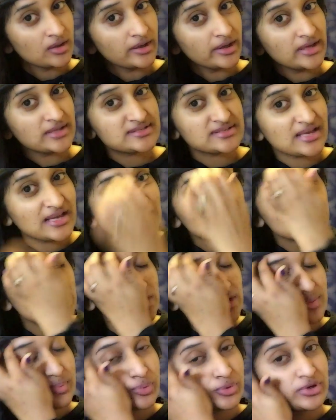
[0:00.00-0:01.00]
It's
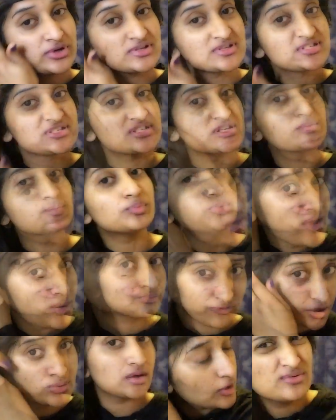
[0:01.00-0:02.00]
actually pretty
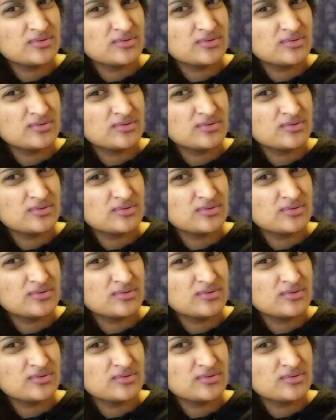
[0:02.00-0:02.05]
simple.